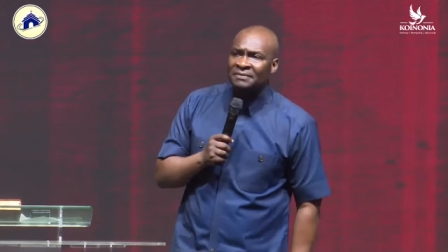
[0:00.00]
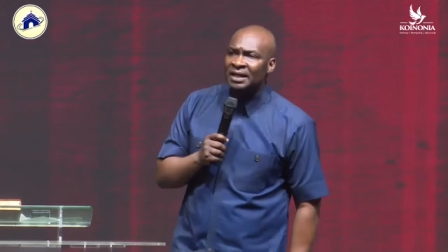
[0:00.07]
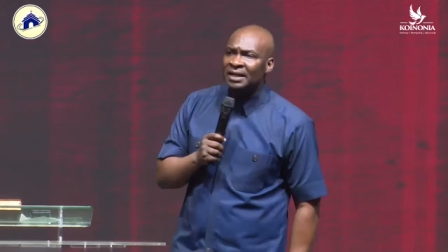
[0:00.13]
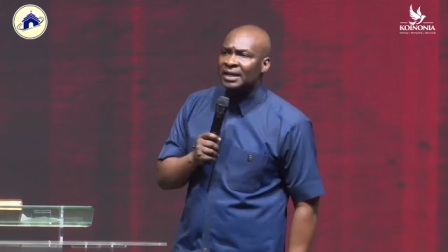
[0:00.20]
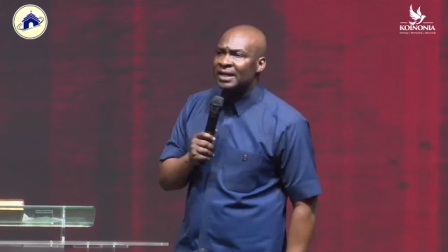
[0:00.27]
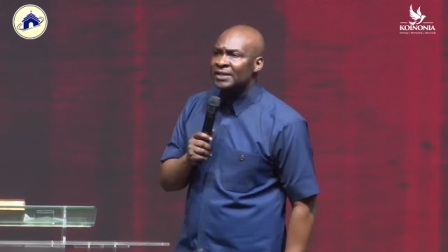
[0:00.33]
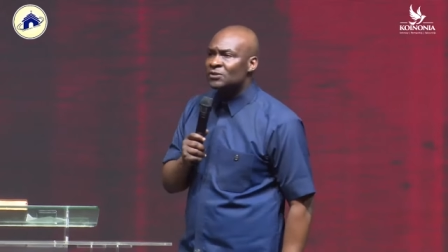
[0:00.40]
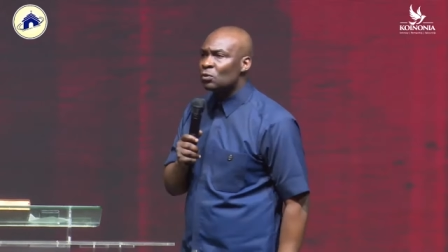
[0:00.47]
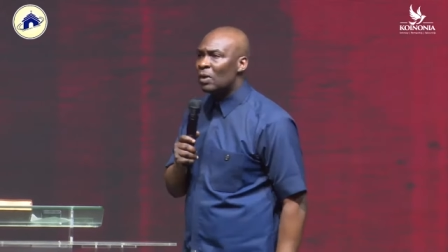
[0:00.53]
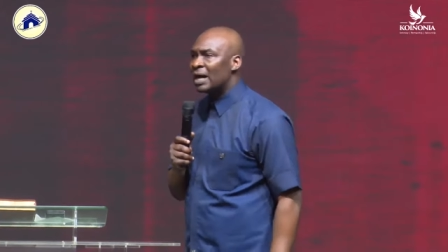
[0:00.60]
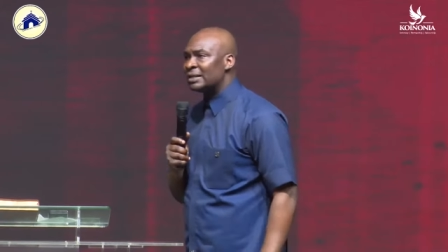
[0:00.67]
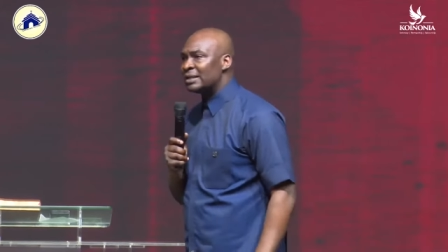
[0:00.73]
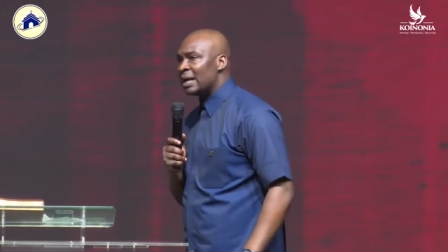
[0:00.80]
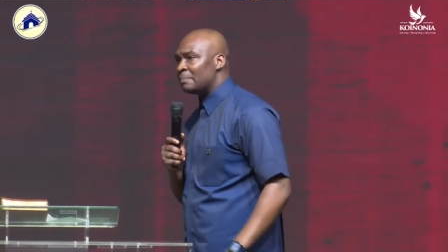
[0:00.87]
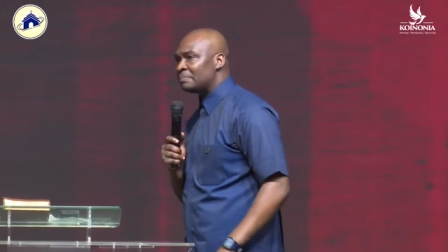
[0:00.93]
the grace to
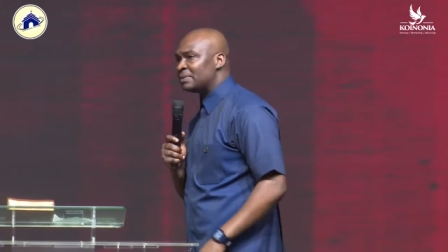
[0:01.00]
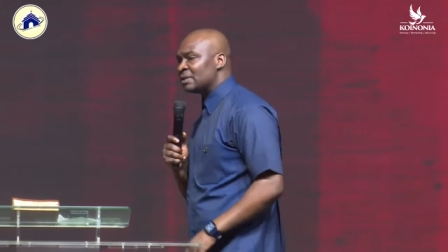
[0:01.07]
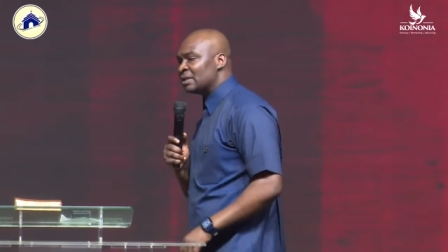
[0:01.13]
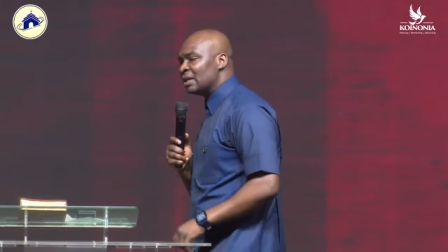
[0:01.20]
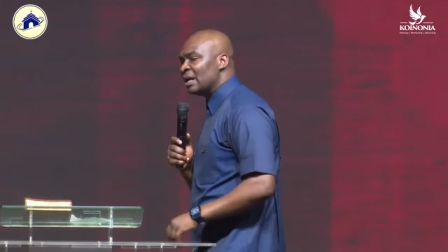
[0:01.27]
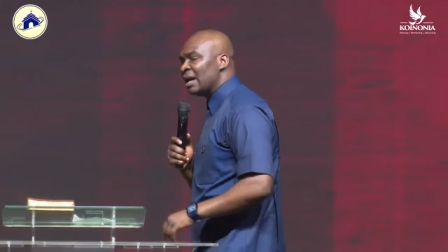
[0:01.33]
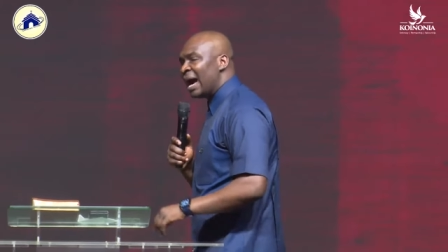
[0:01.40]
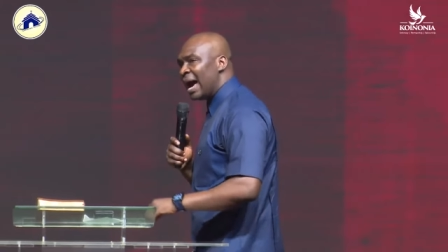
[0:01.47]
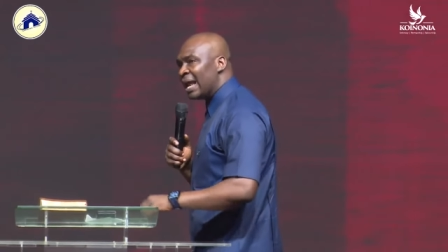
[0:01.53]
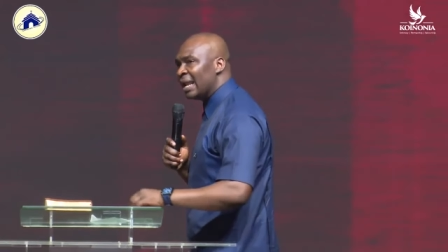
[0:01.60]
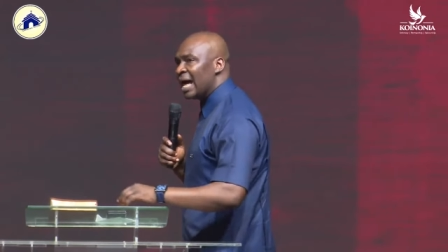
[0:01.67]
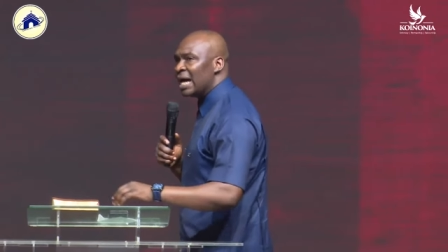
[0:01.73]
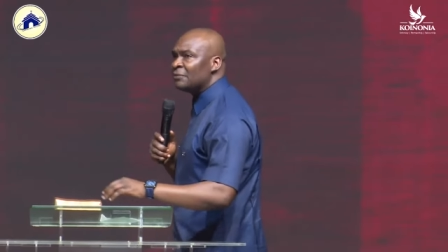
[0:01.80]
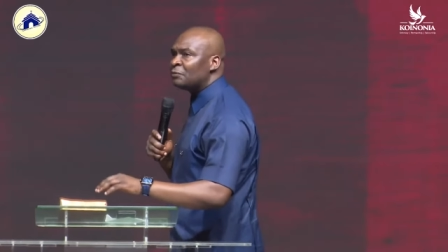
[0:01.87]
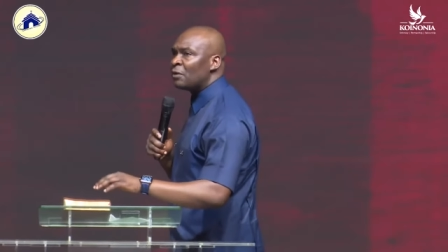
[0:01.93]
adapt. I
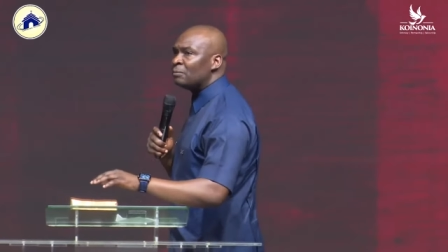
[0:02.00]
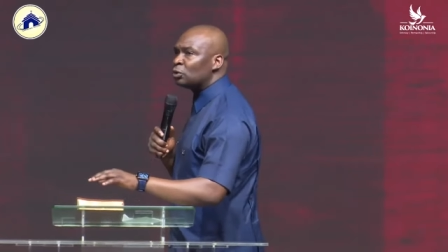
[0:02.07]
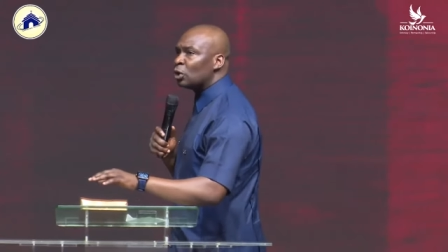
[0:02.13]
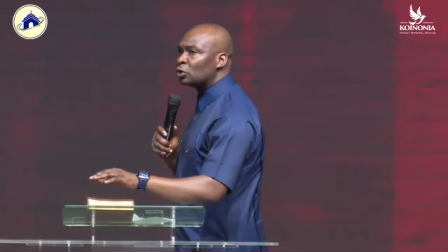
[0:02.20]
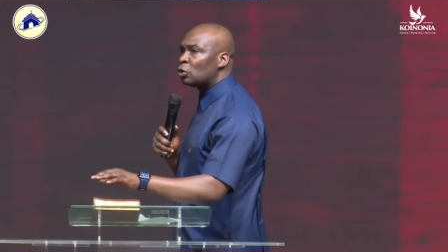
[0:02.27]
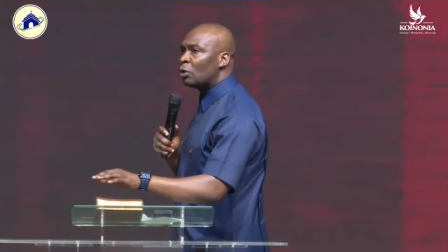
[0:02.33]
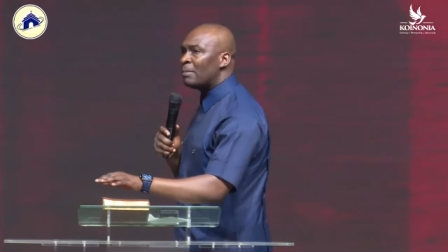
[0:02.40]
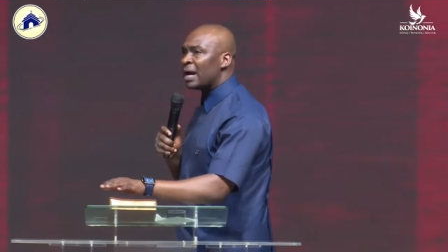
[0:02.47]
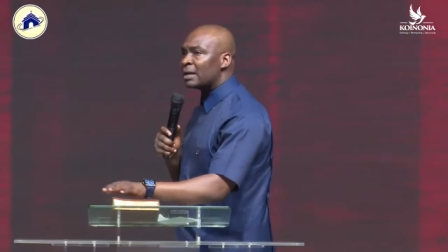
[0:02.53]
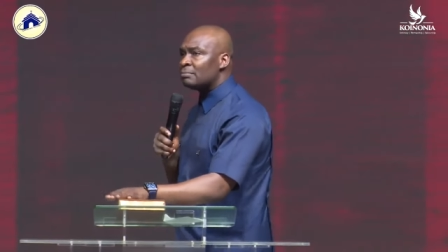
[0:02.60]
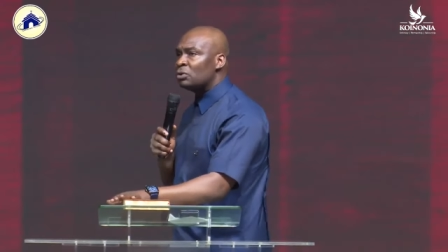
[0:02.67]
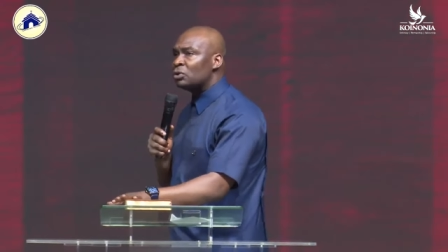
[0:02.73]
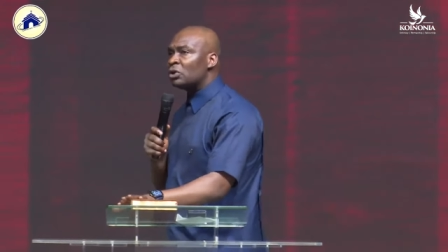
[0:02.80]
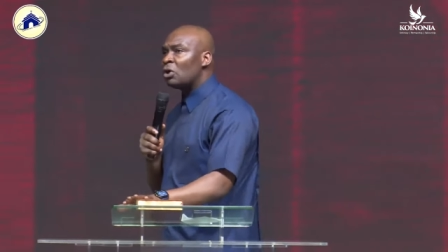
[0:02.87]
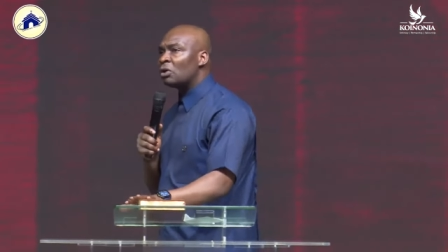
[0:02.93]
learned from Doctor Mike
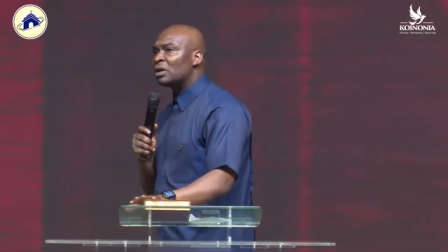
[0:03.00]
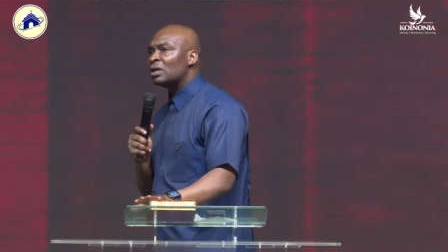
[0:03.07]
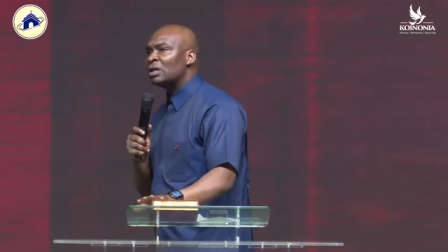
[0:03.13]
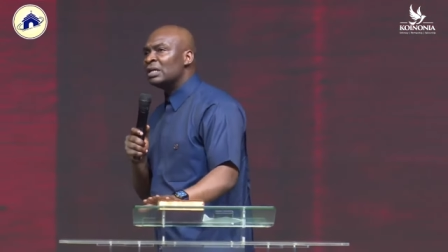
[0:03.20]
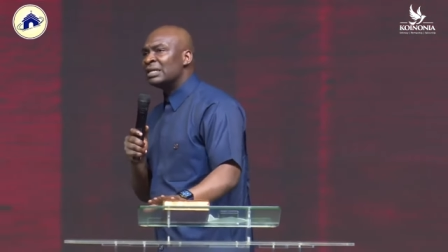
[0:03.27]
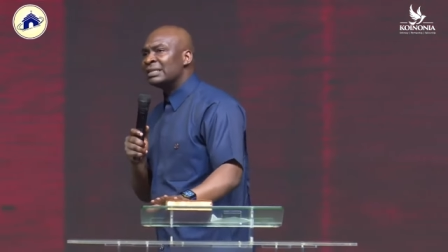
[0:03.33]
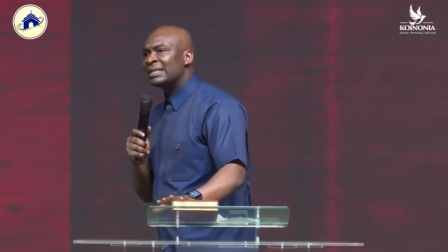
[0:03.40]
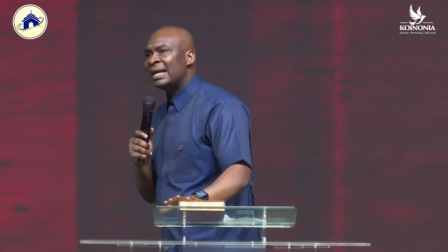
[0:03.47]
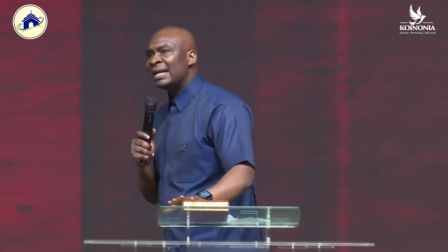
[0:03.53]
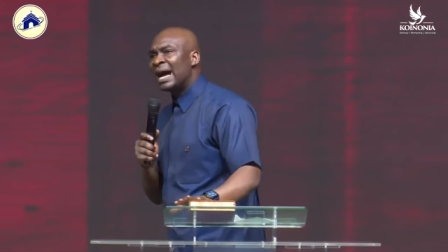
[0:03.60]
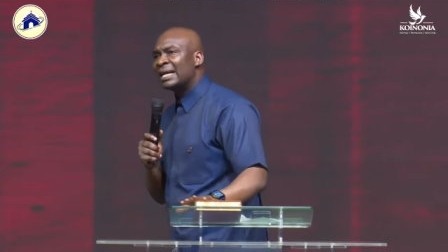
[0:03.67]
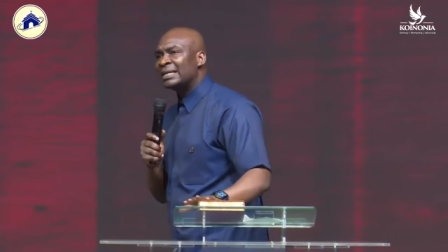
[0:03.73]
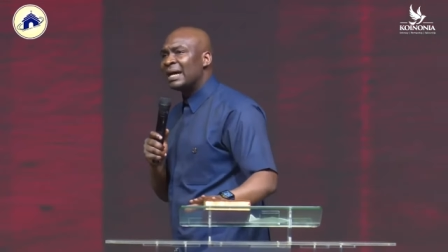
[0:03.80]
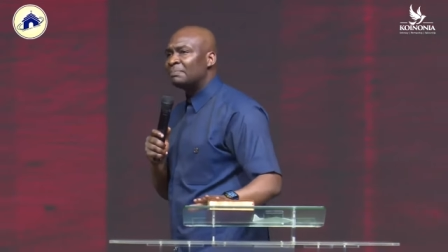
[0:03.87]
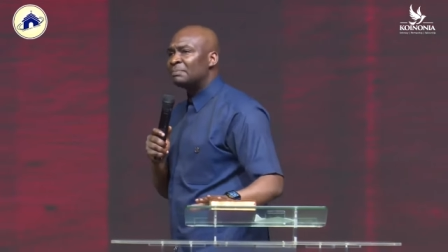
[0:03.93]
Murdoch that
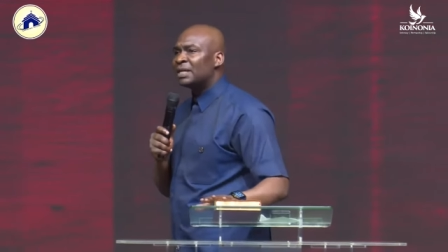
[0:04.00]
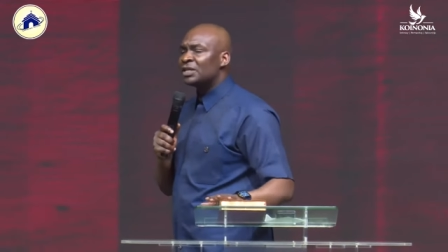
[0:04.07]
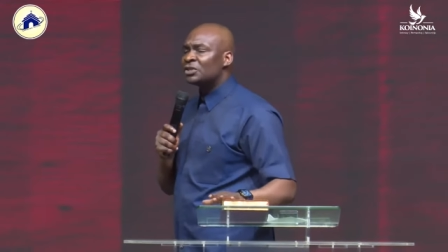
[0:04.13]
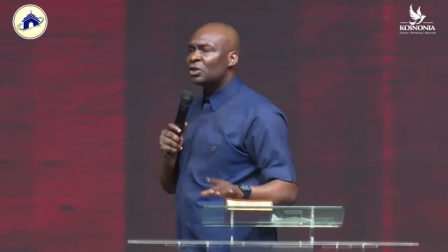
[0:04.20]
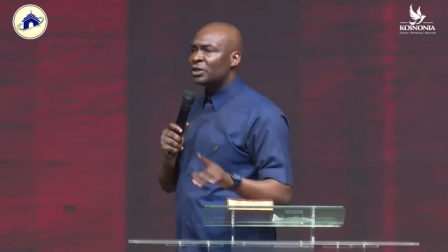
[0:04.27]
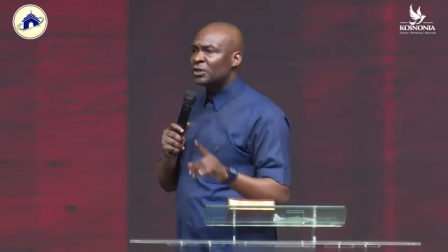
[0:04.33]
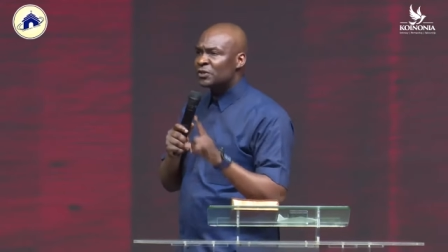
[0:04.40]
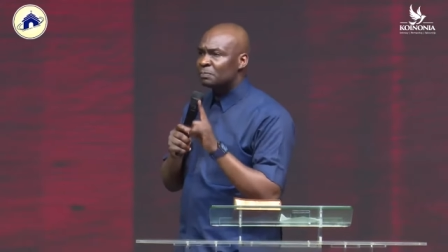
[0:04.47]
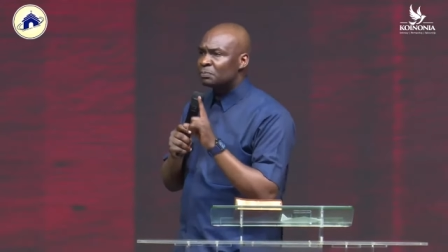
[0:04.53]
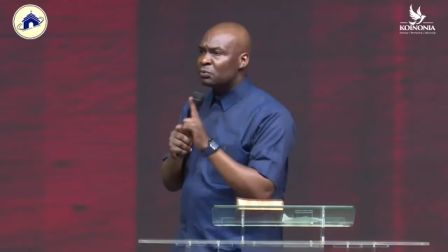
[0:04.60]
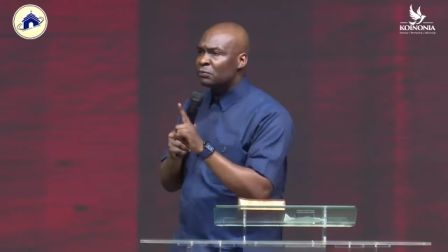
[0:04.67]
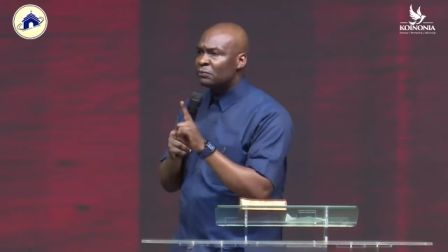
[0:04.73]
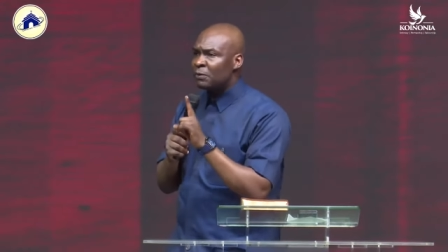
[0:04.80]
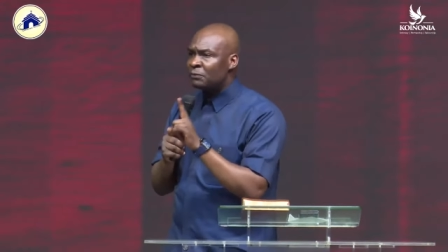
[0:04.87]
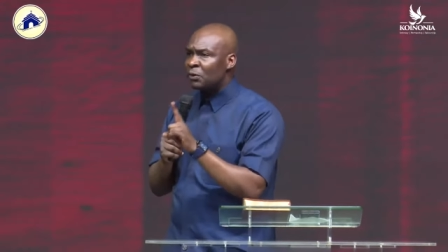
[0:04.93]
adaptation is
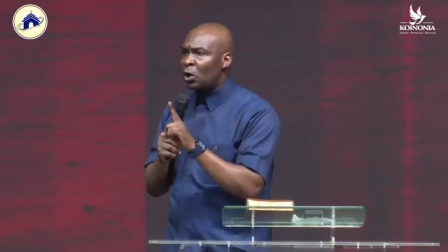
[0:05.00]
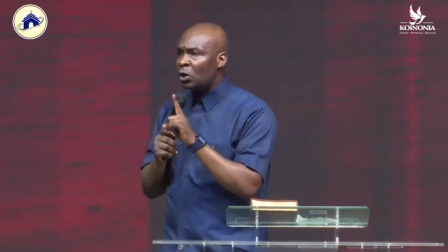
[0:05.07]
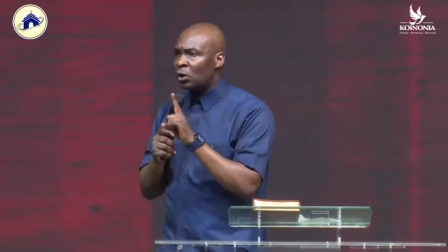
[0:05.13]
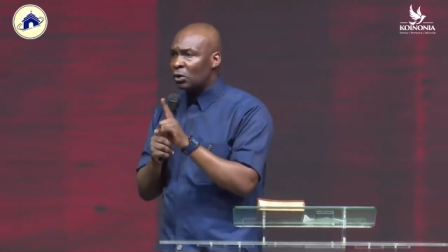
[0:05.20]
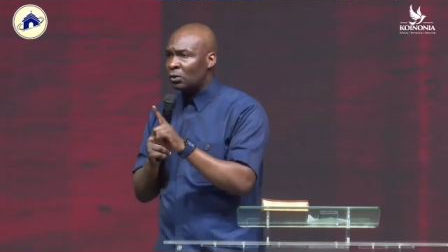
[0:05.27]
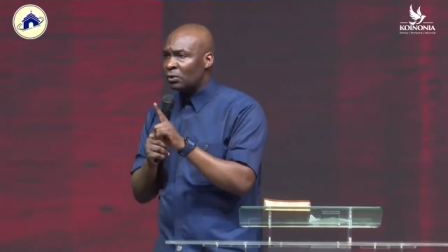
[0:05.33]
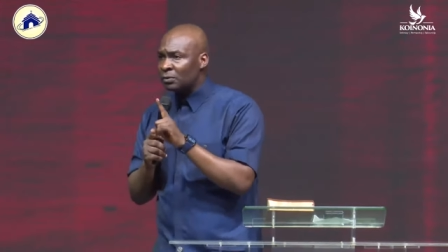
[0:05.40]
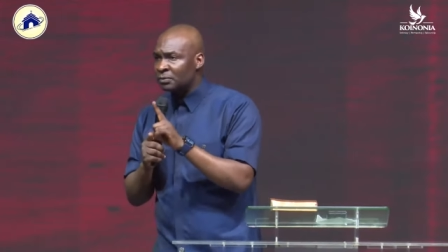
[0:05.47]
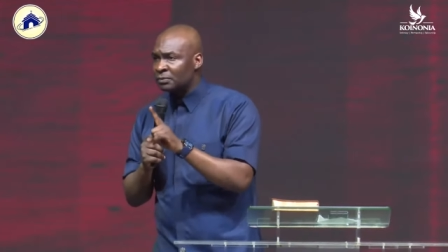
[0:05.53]
proof of honor.